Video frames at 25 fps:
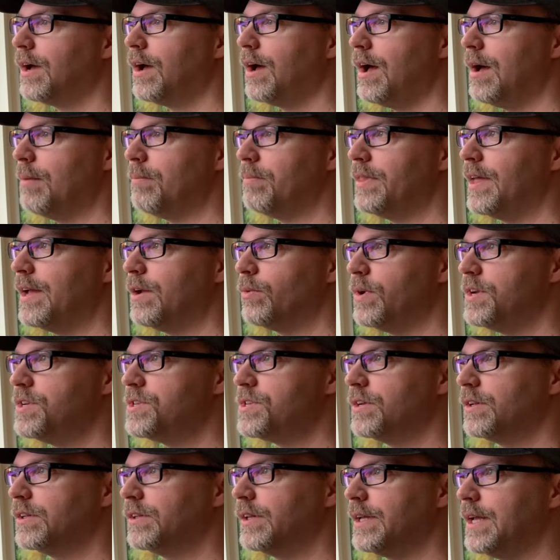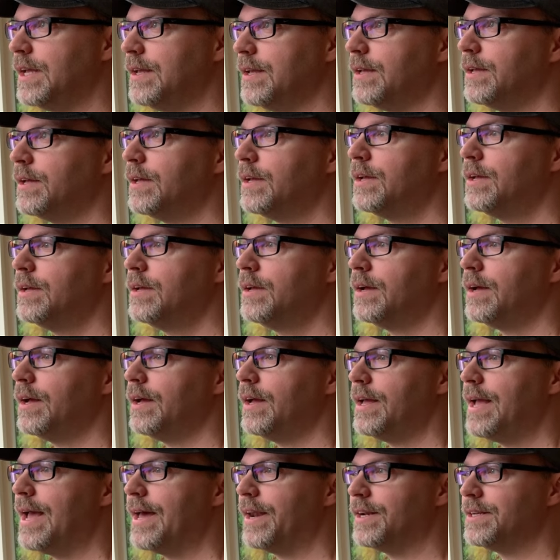Um, they recently uh,
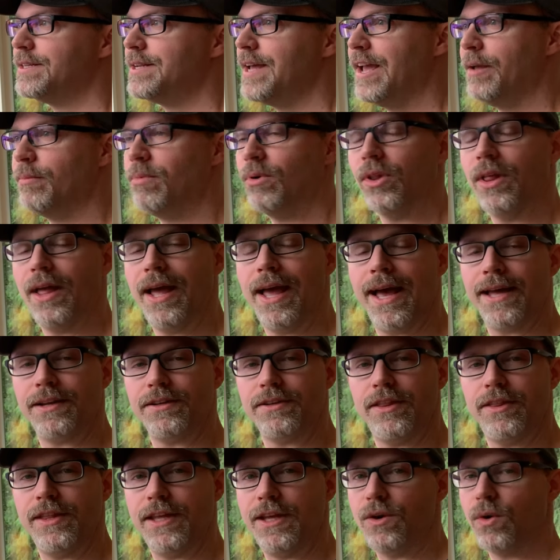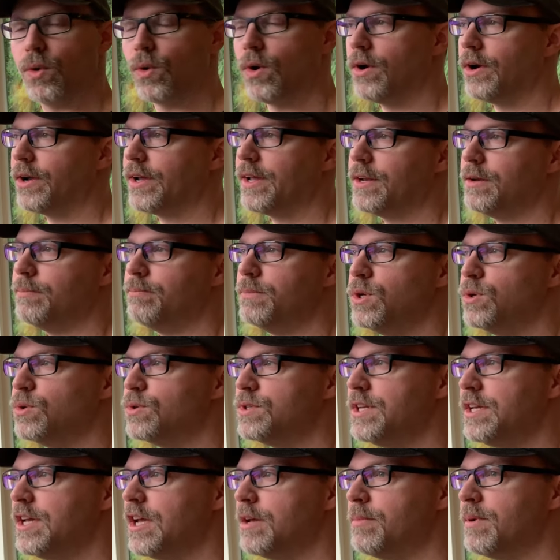had a table at the Oregon
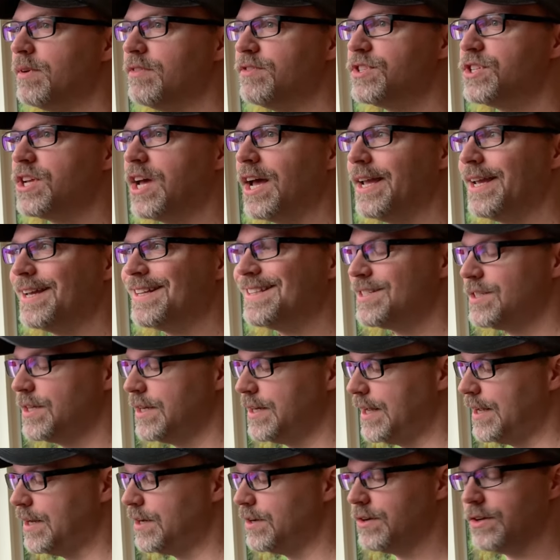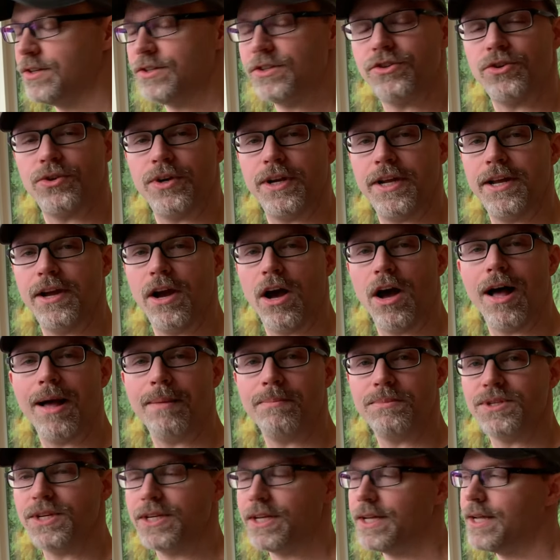Museum of Science and Industry, O M S I,